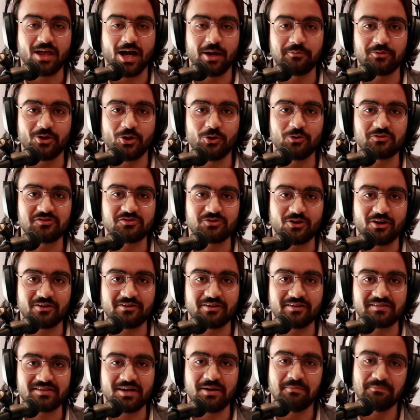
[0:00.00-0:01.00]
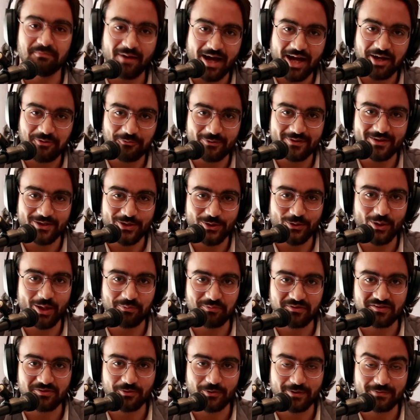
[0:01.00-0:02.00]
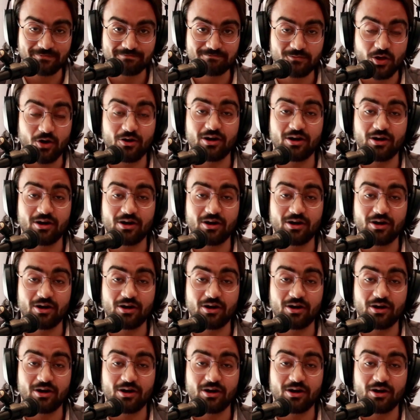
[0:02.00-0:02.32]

I'm your host, Jhon Raza, back with a new episode.